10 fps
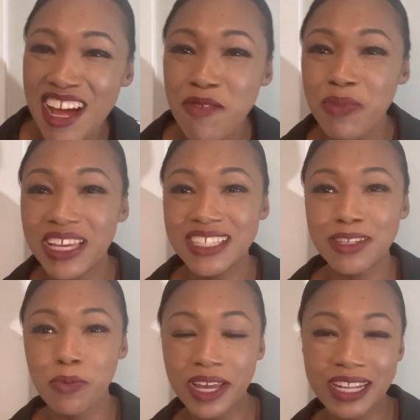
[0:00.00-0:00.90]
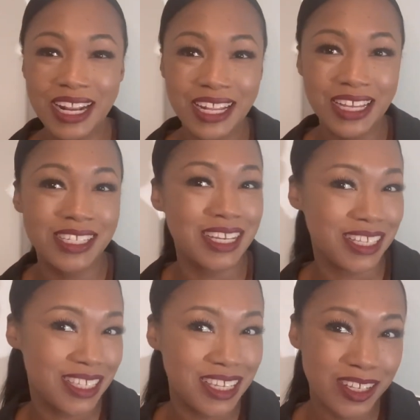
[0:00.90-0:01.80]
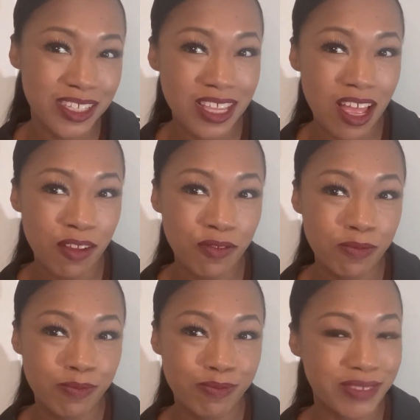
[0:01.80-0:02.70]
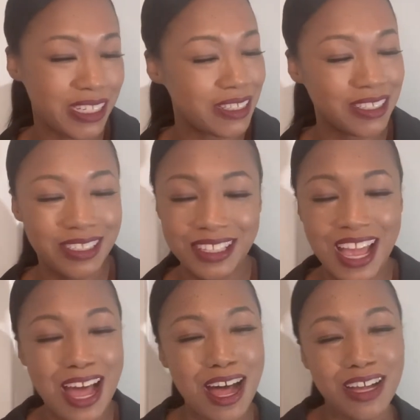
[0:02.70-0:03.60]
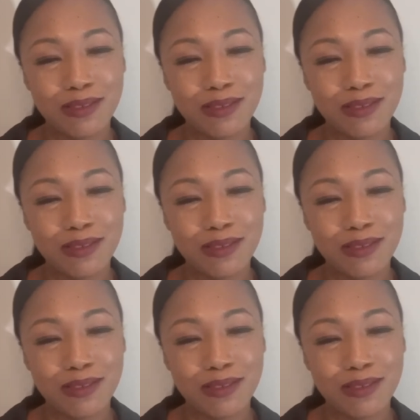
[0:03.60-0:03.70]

Because the way that I like to conceal stuff, nah.